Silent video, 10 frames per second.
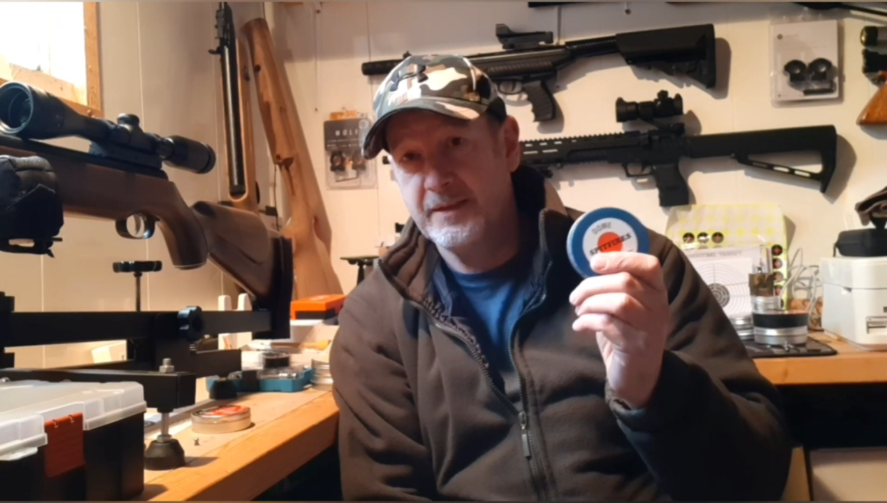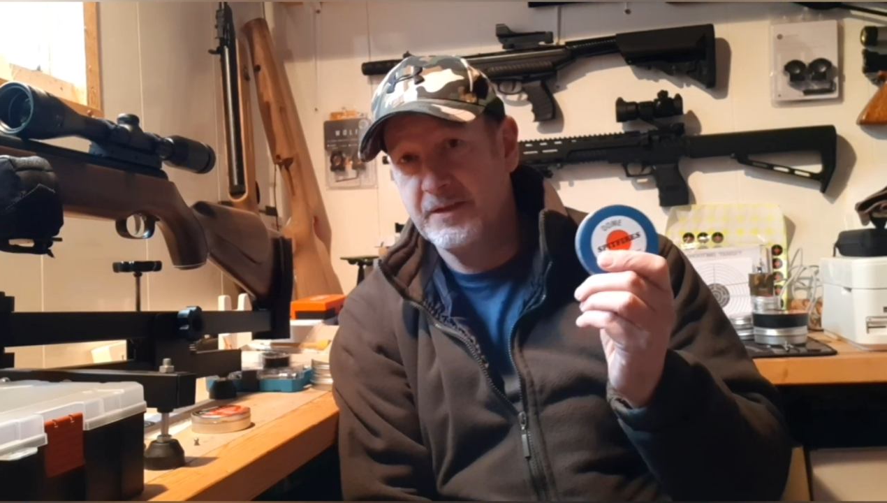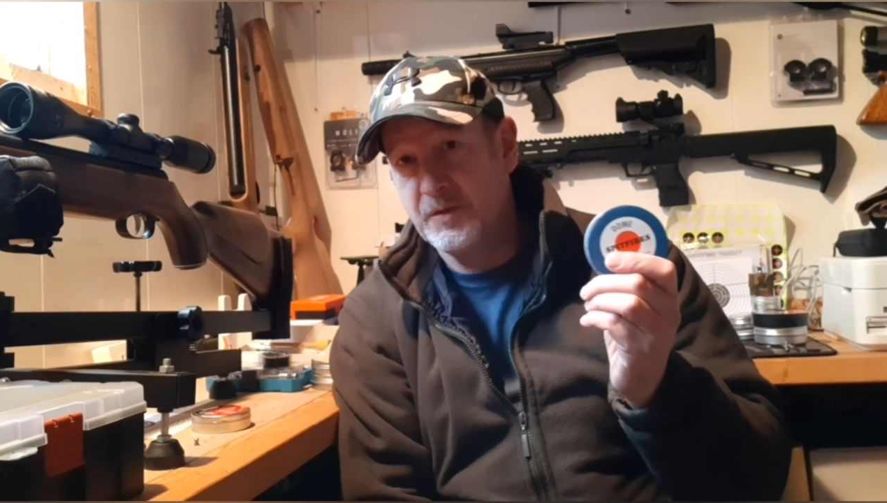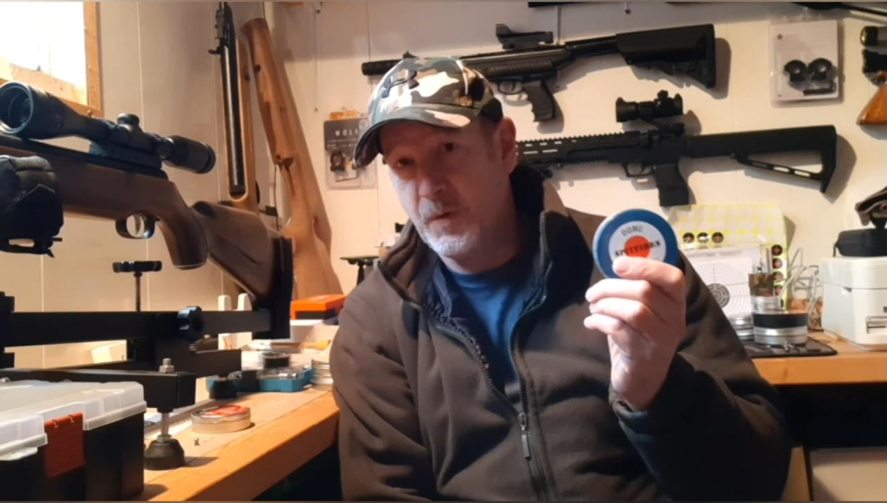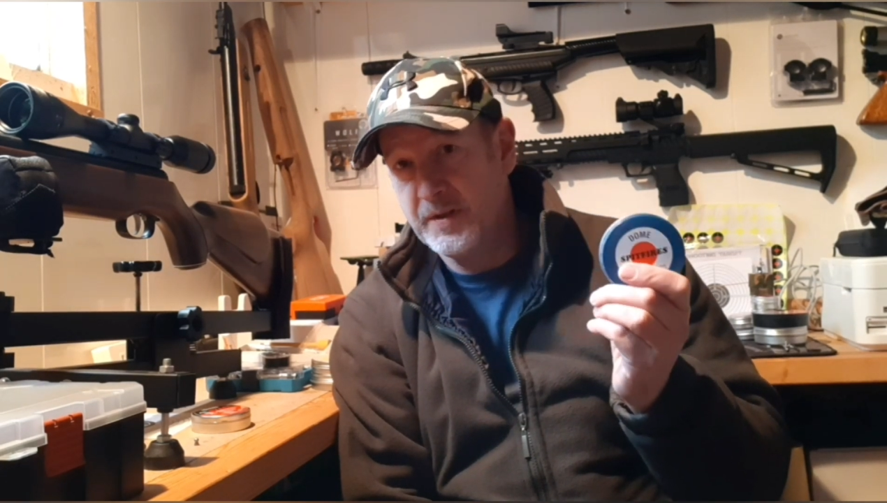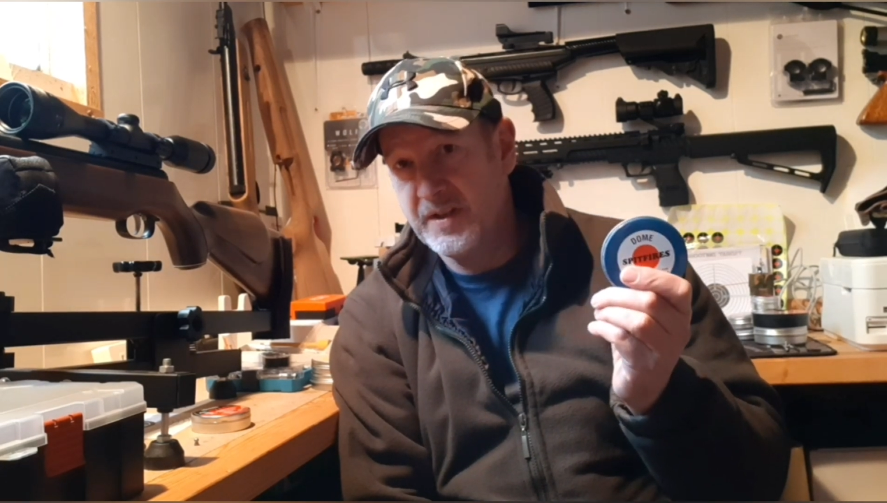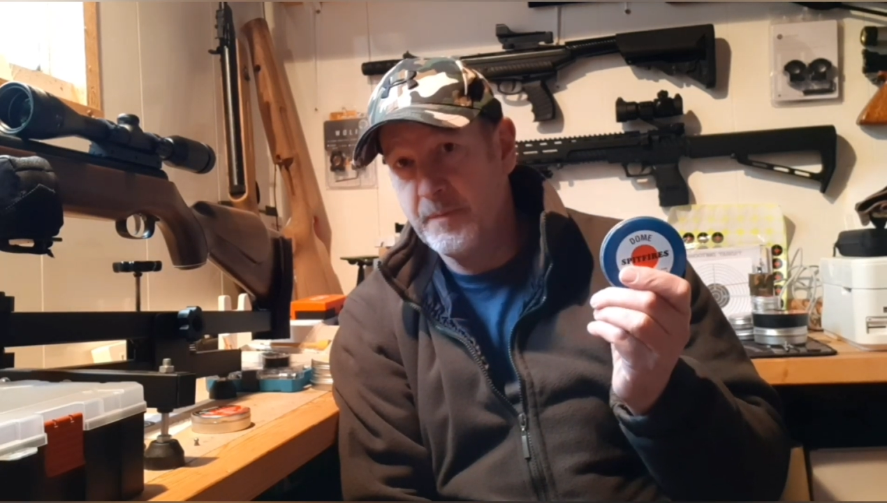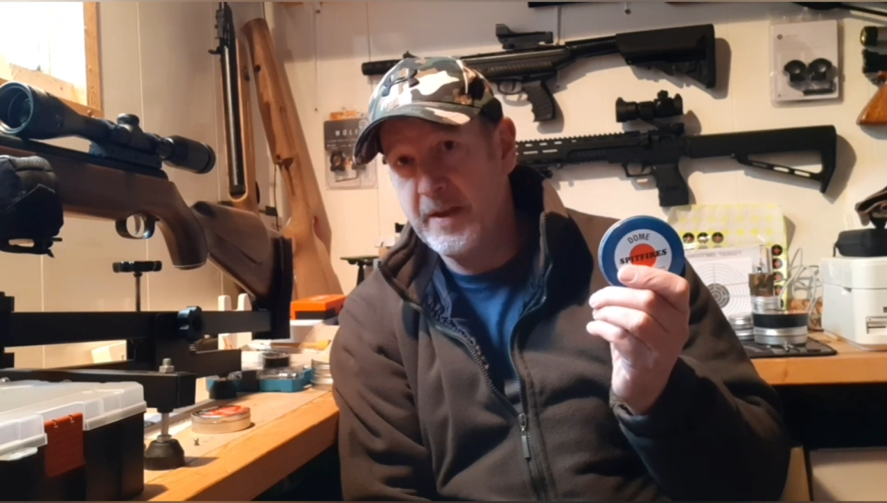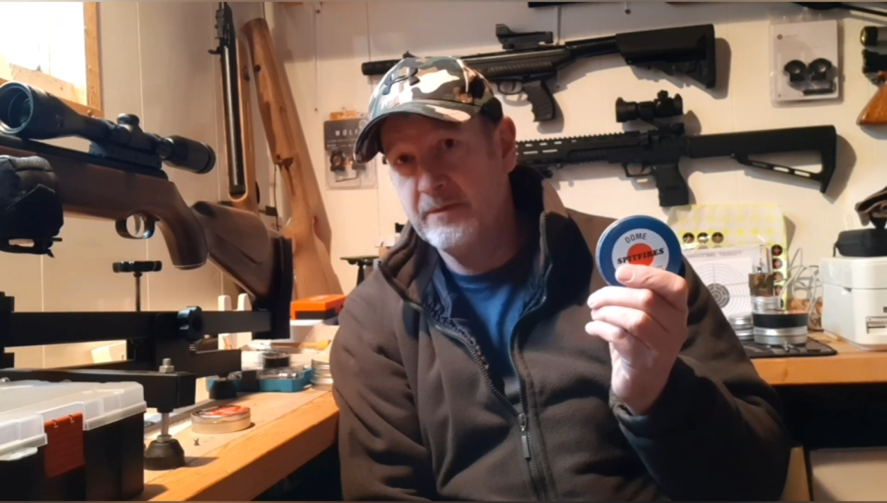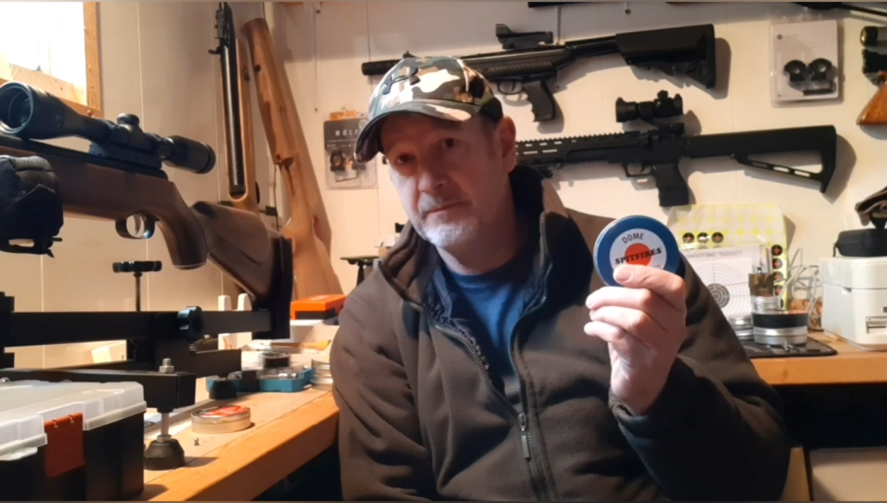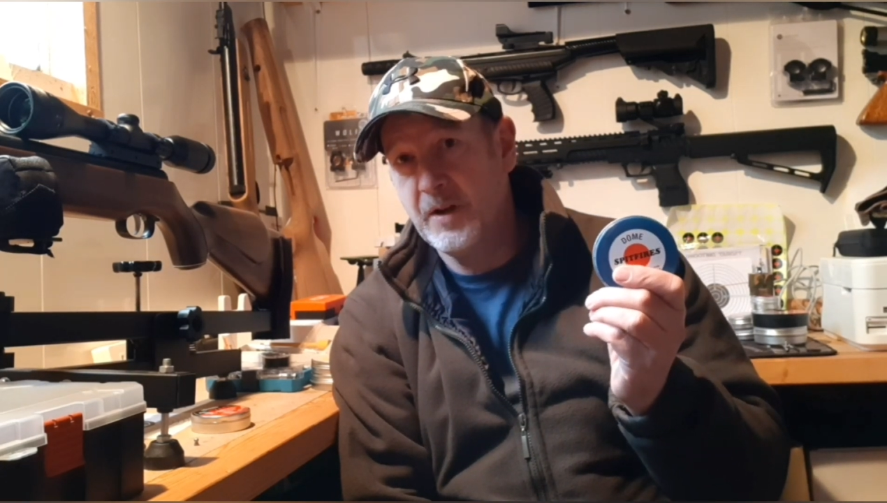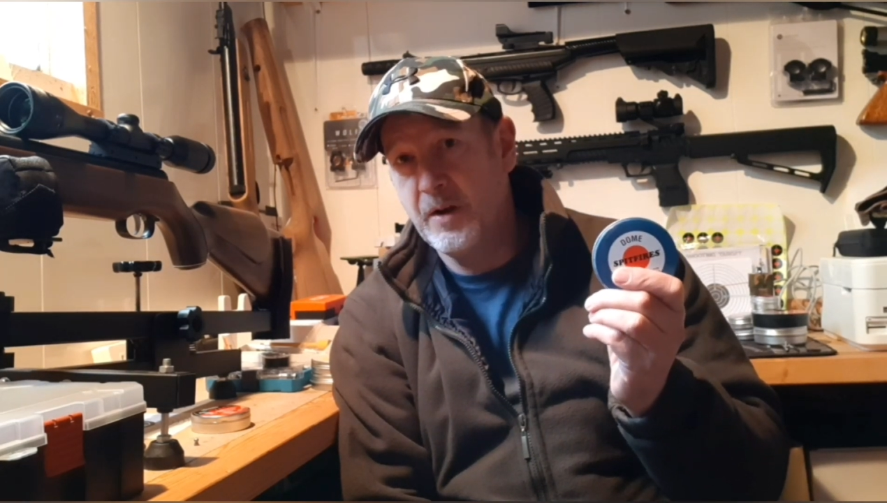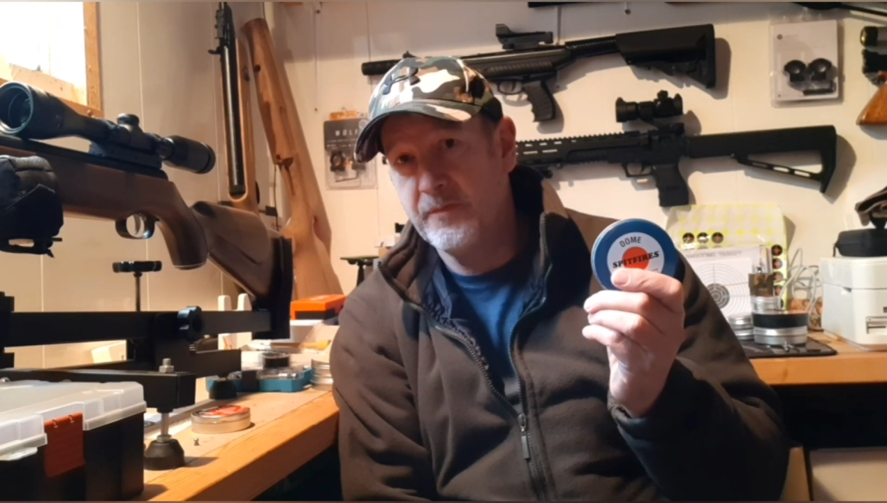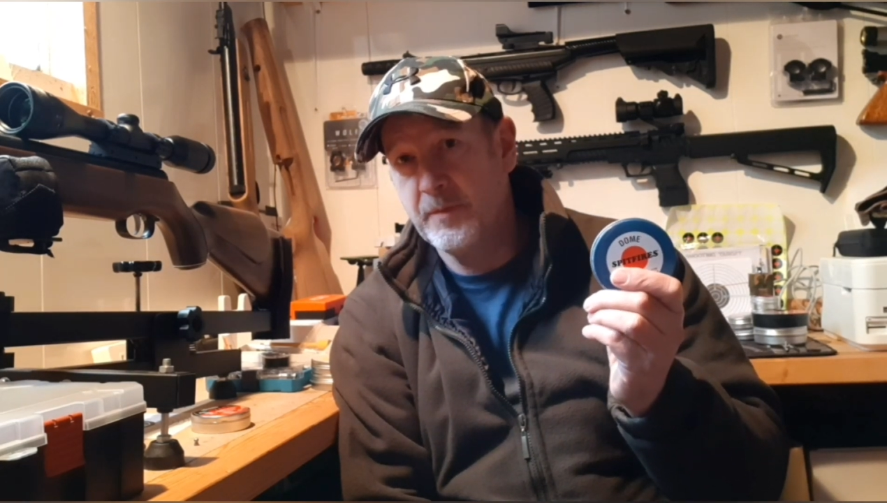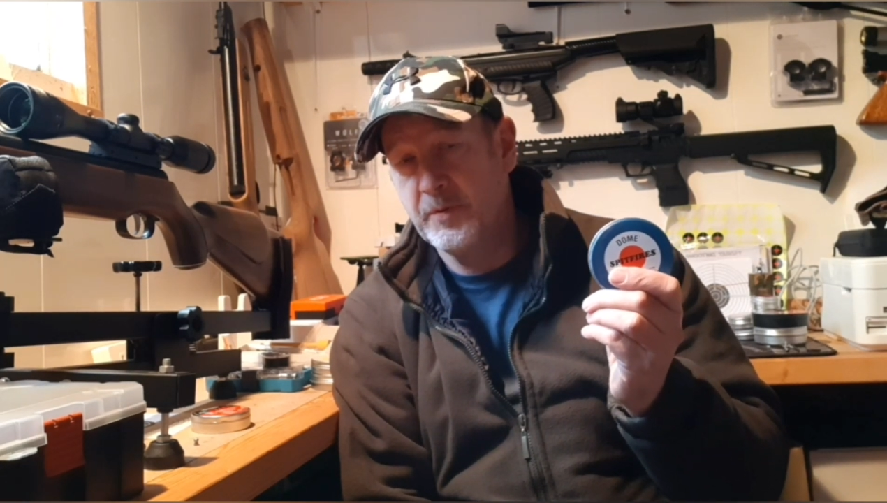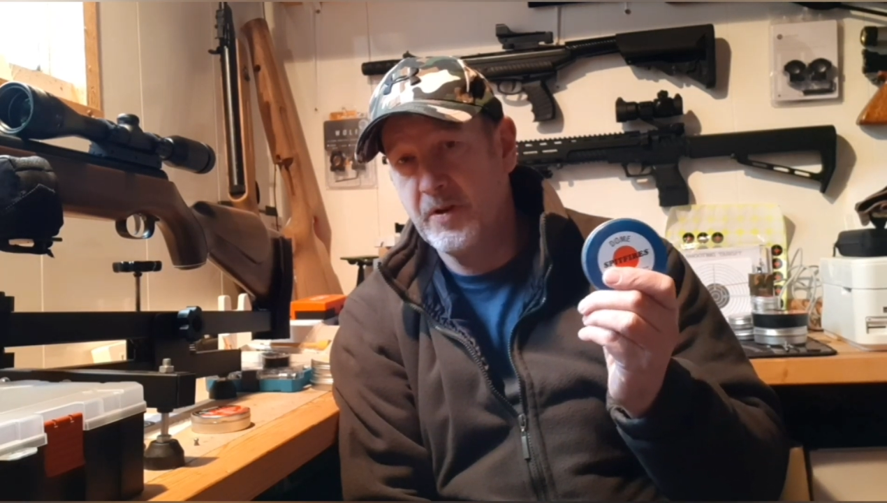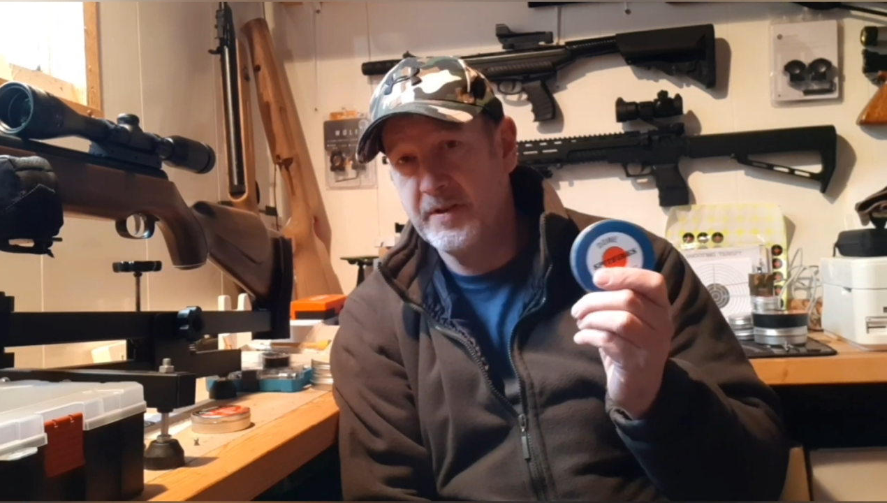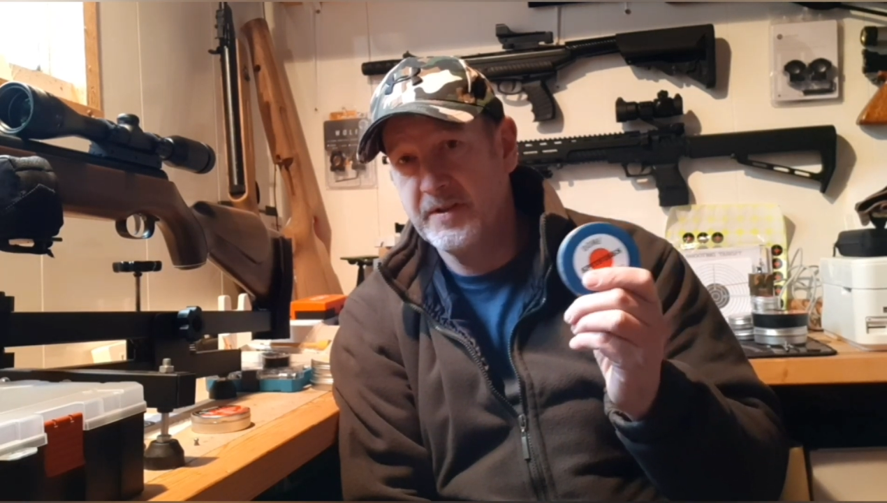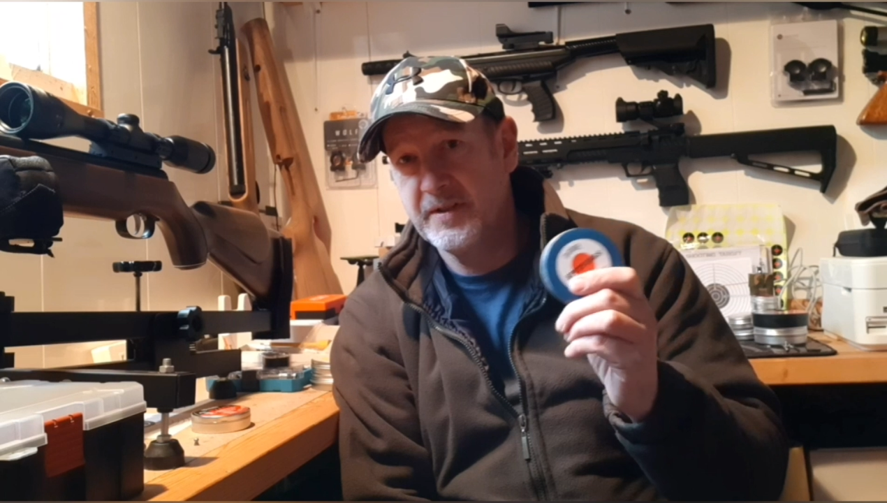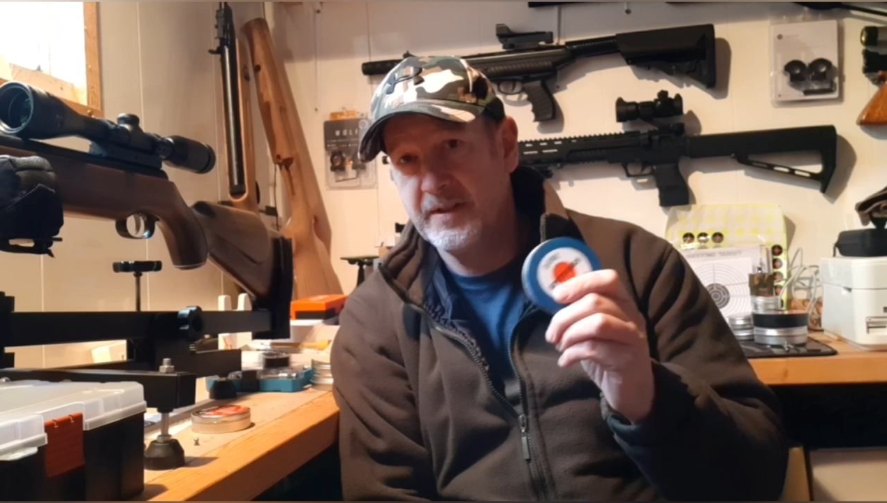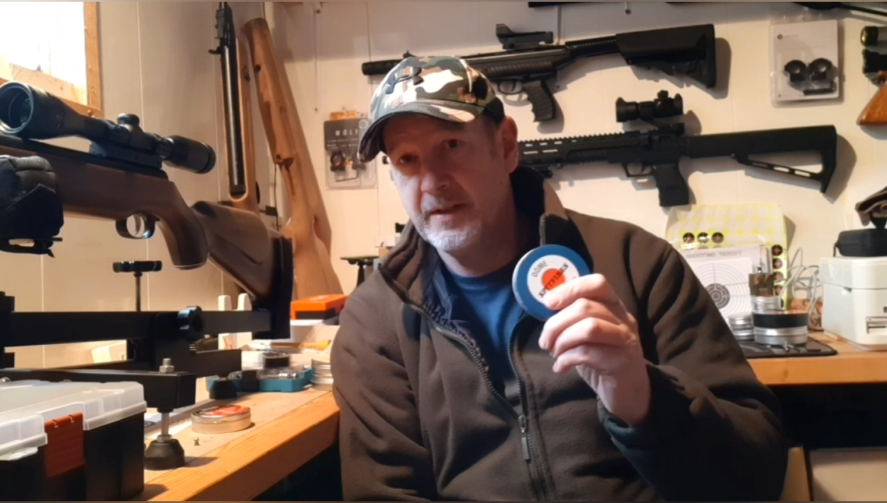Twice the amount, half the price.